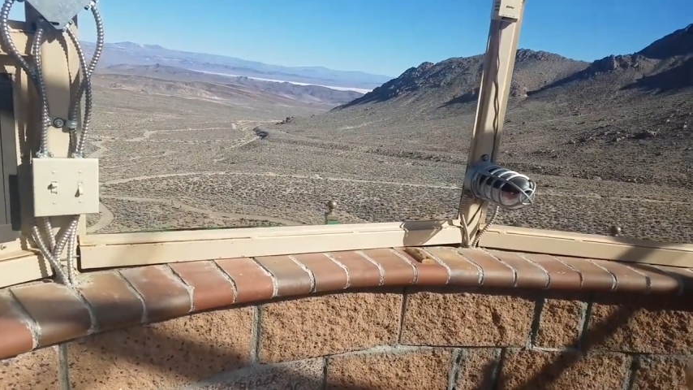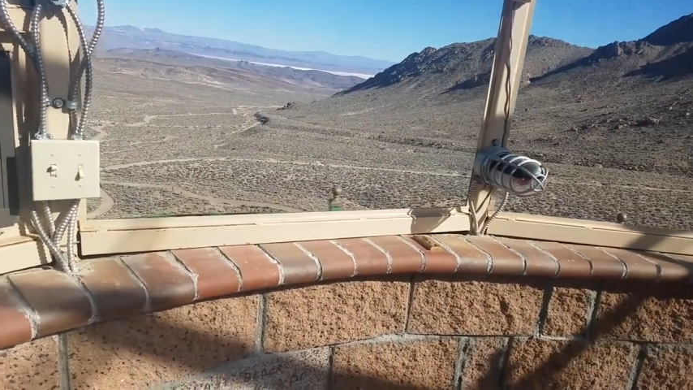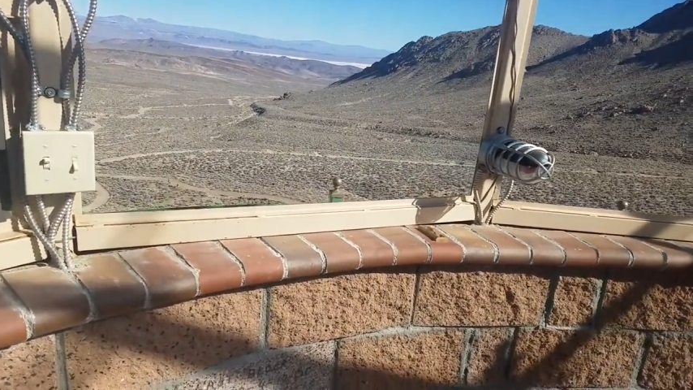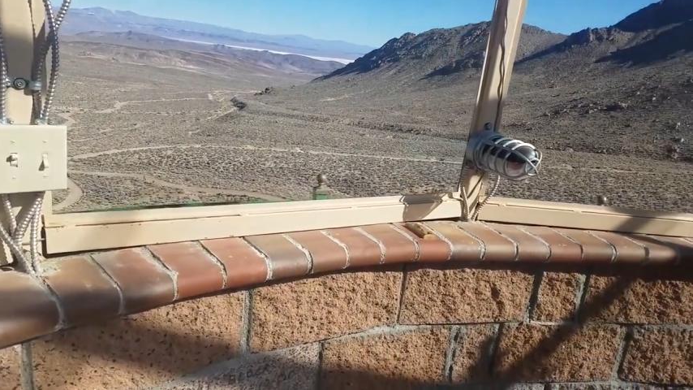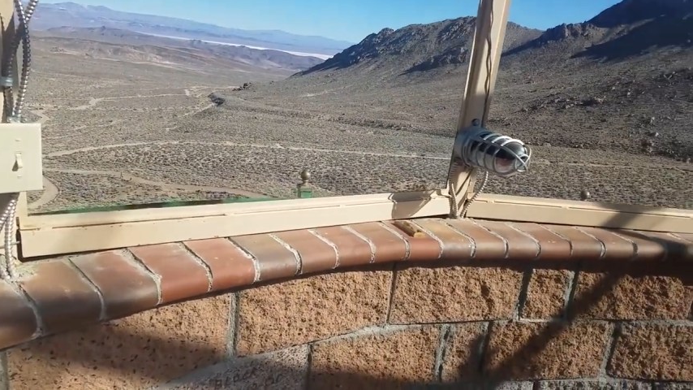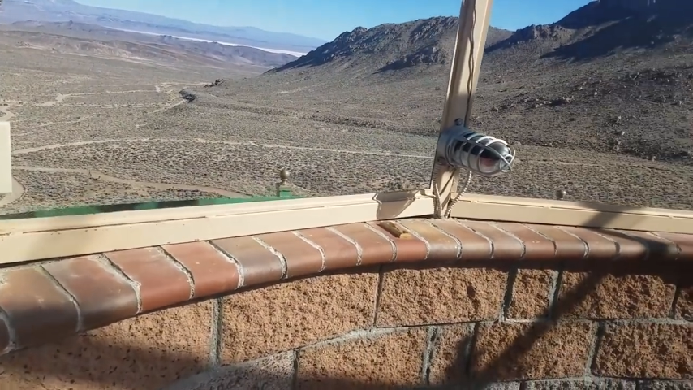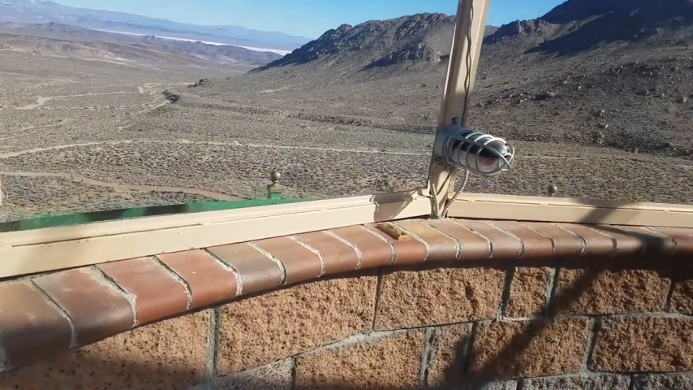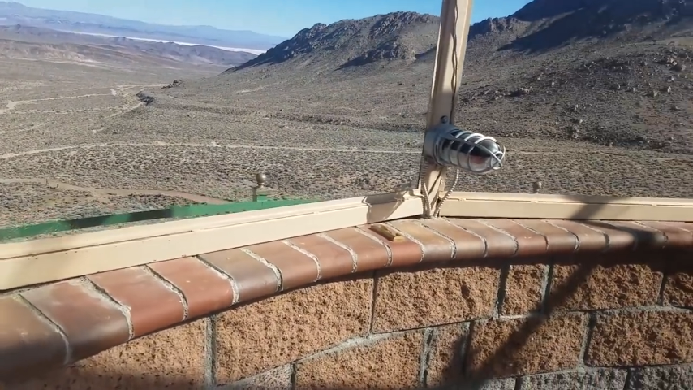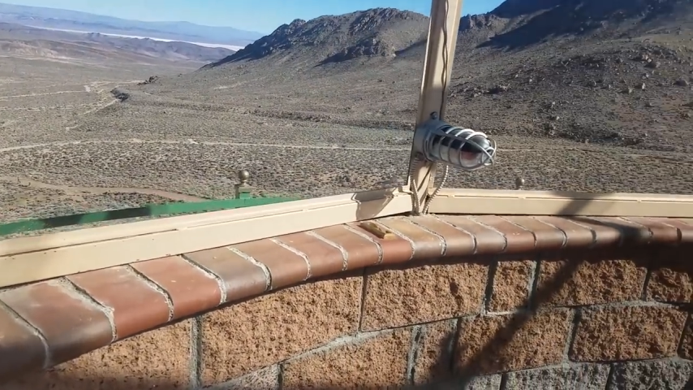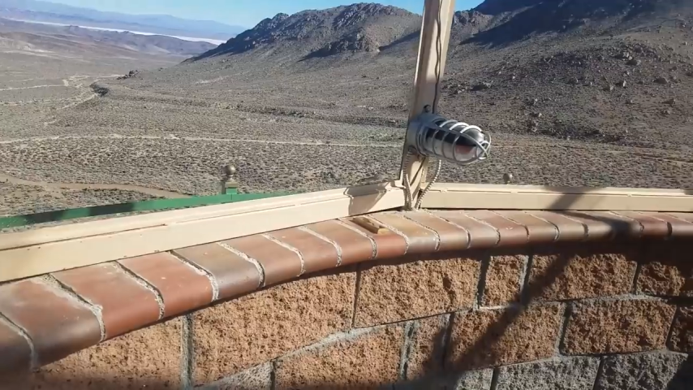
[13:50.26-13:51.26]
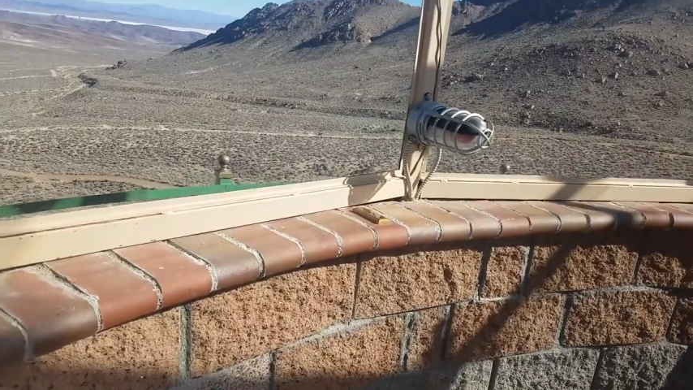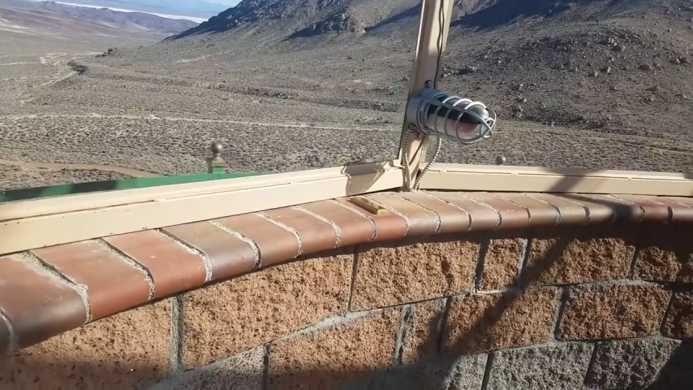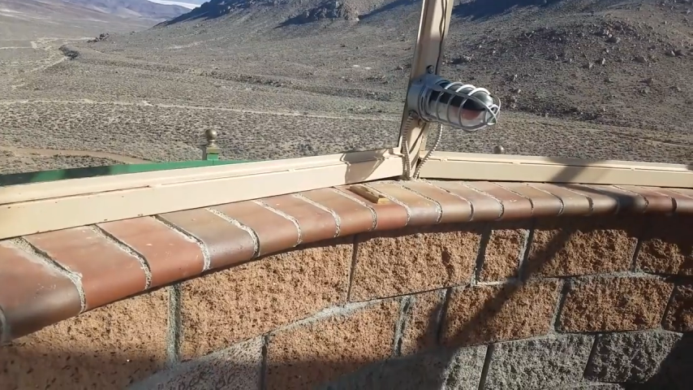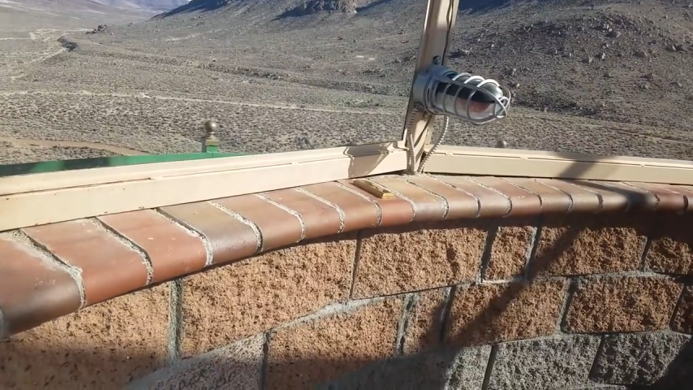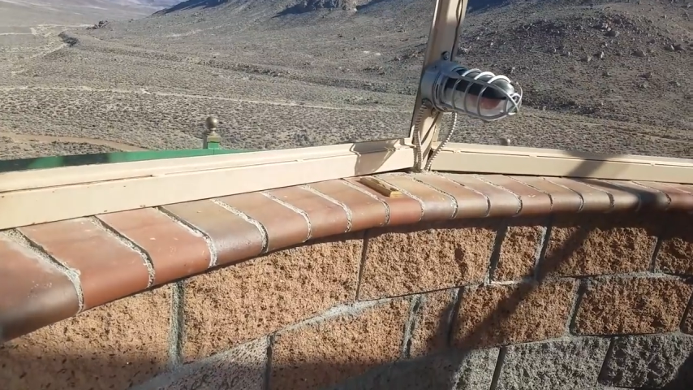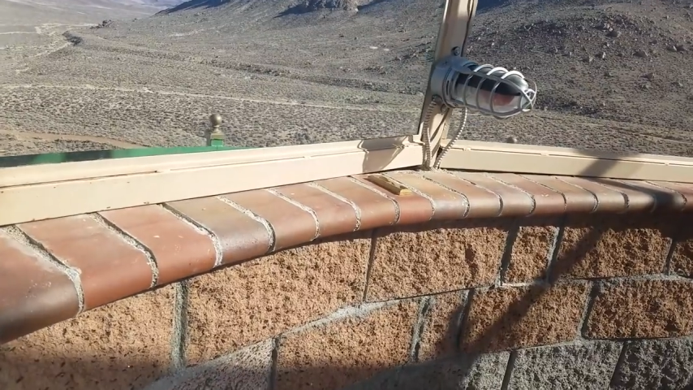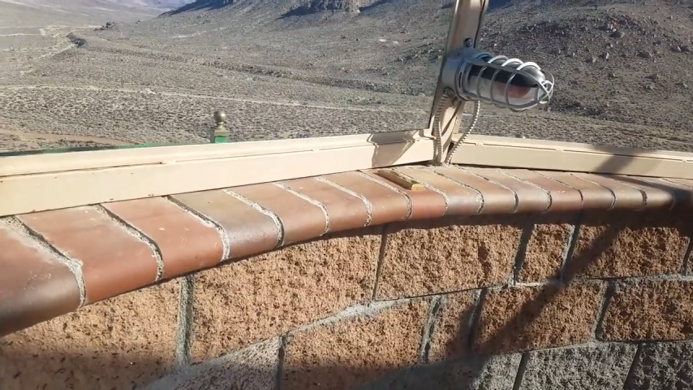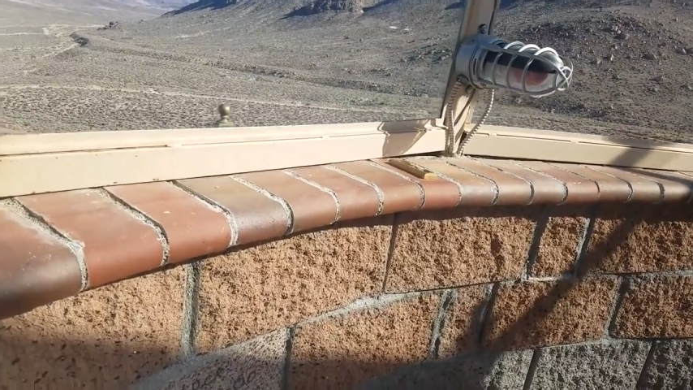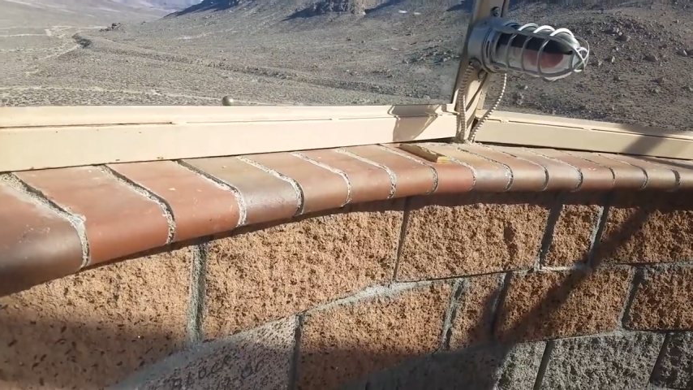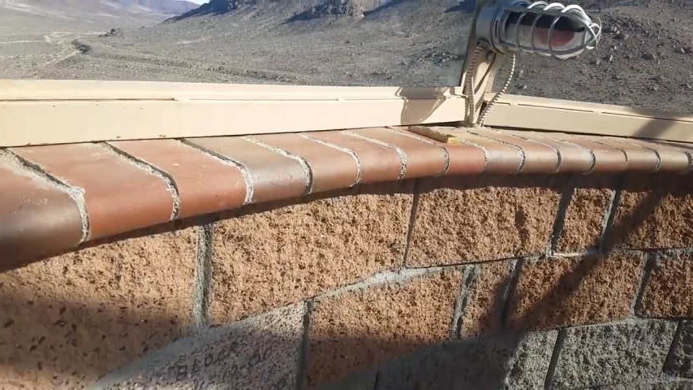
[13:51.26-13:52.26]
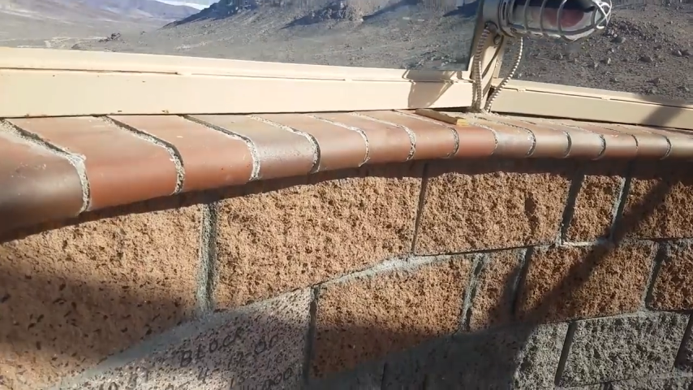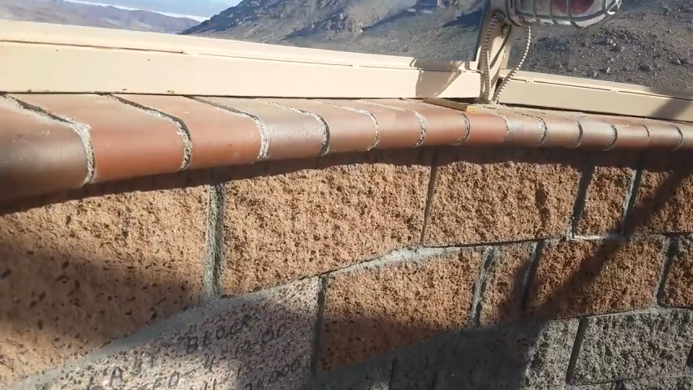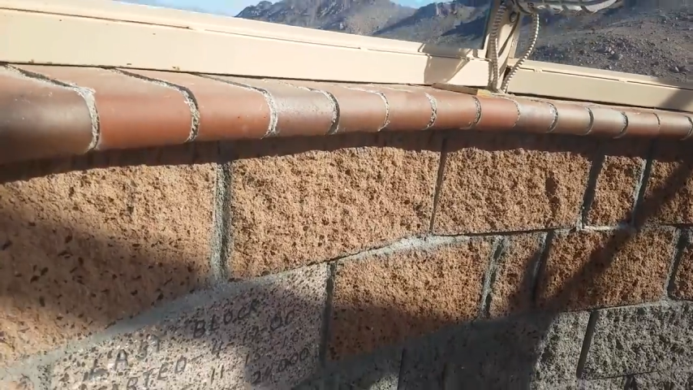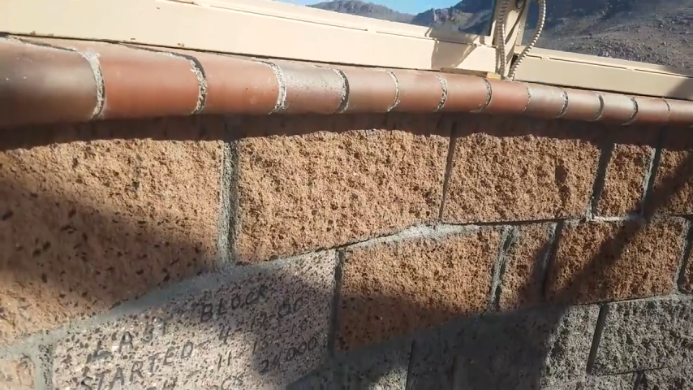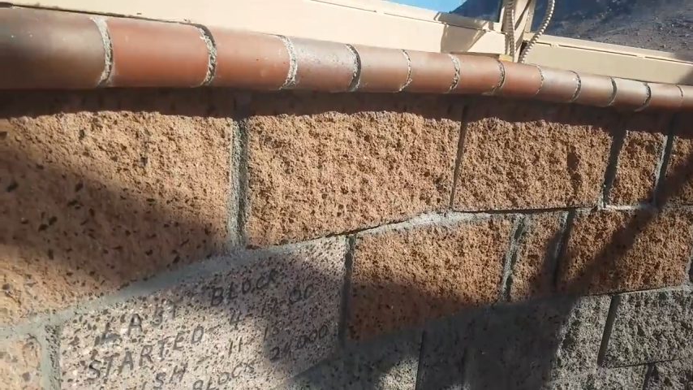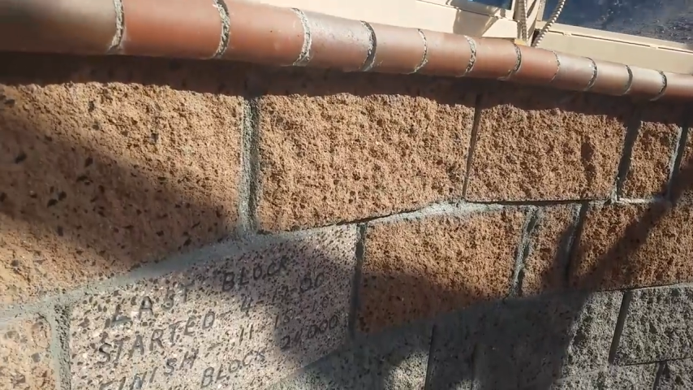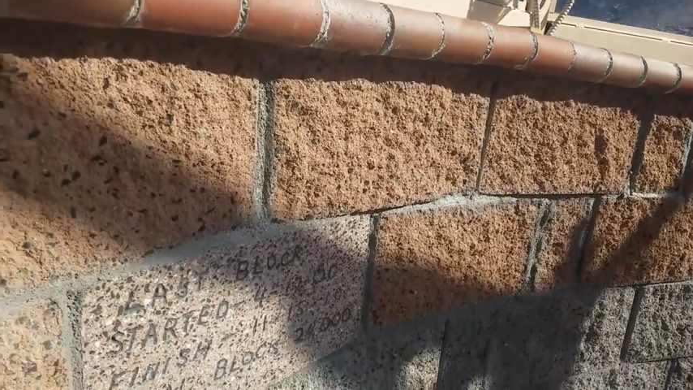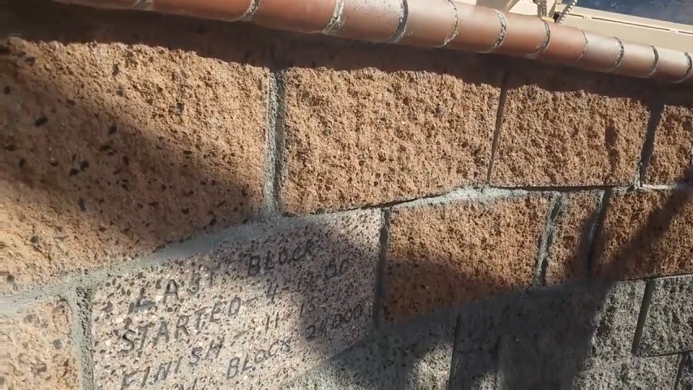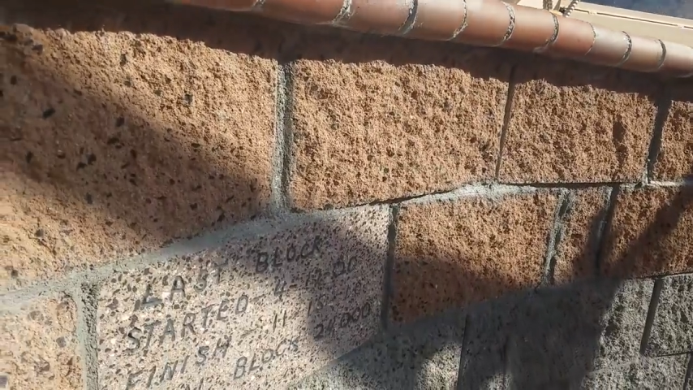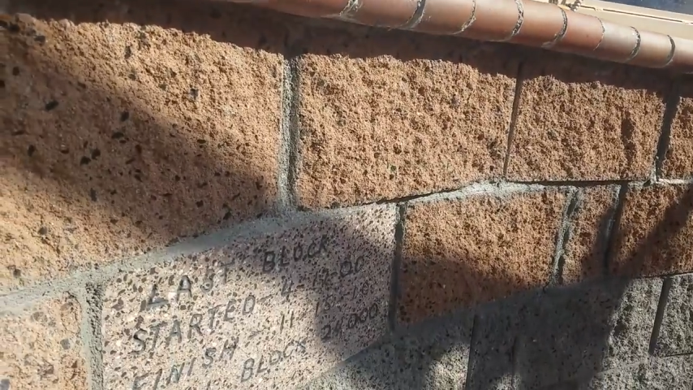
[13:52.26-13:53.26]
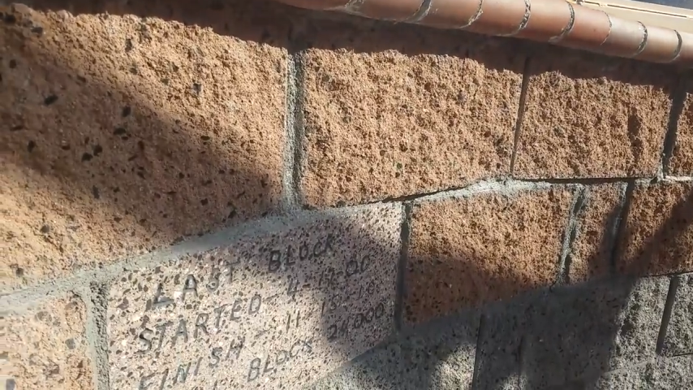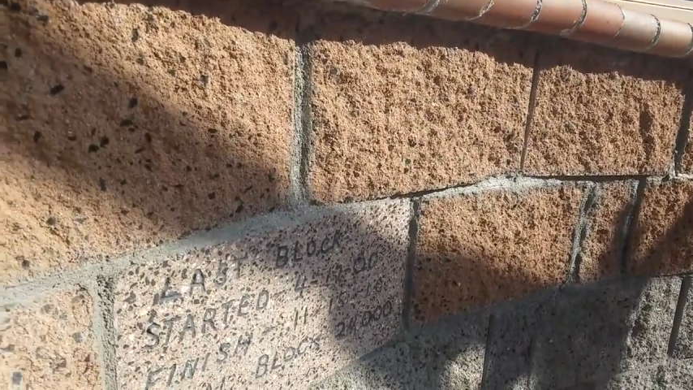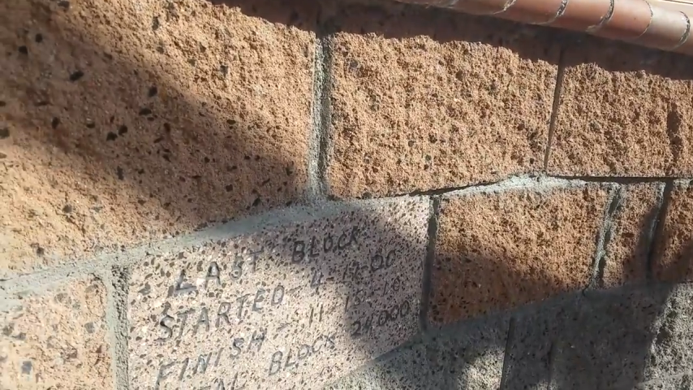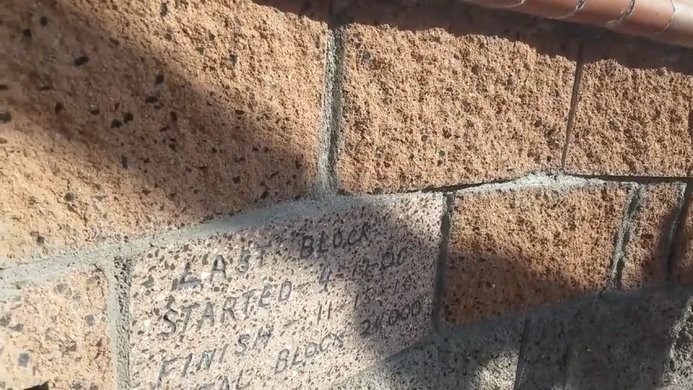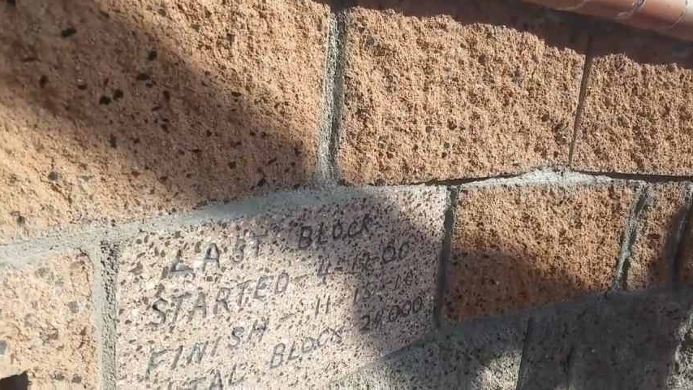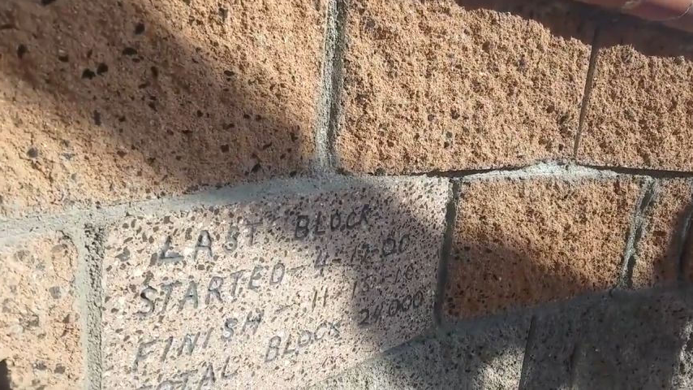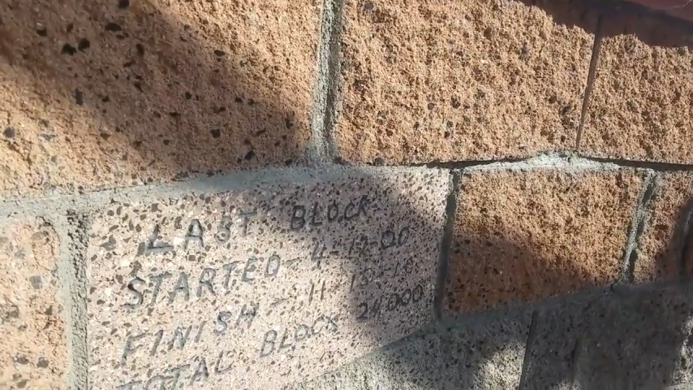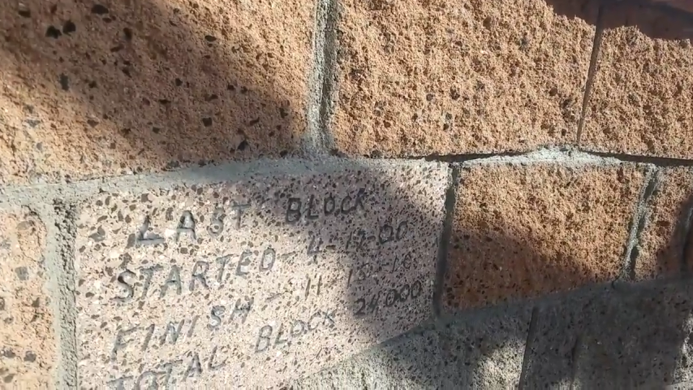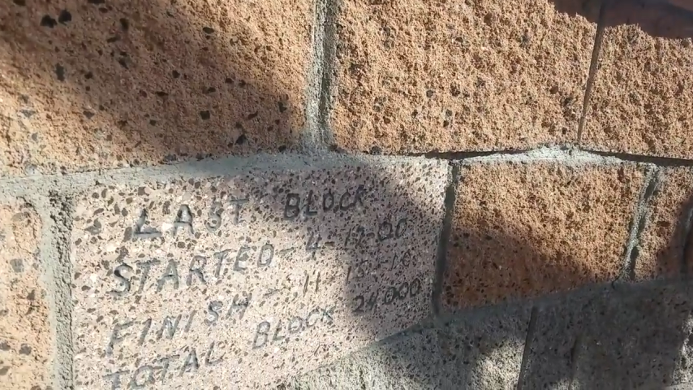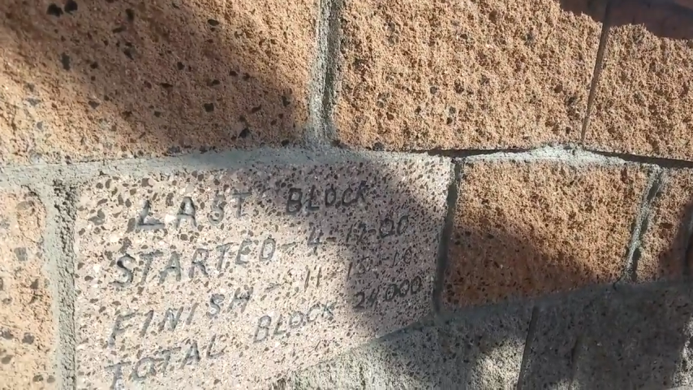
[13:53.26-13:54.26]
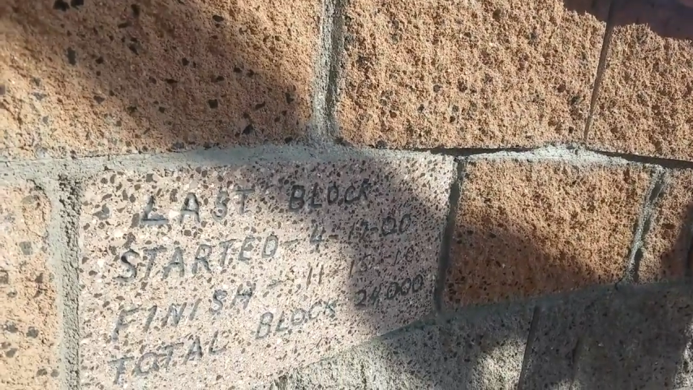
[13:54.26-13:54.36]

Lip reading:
Nobody's mouth can be seen.